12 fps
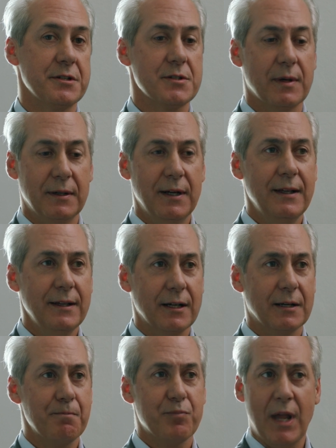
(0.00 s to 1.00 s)
So
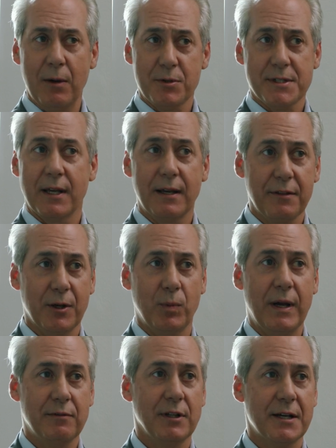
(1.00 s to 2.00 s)
I will say I think
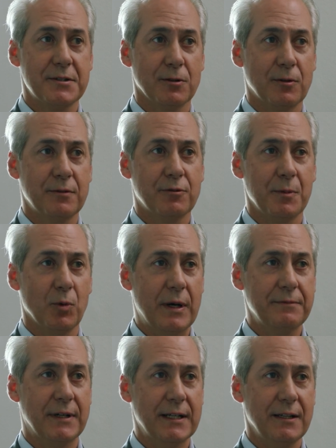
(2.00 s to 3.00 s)
we have a lot to learn from the
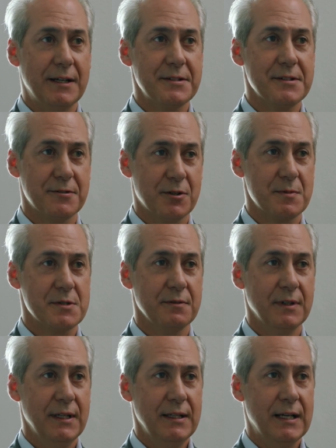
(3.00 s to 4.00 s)
Wi-Fi Alliance in terms of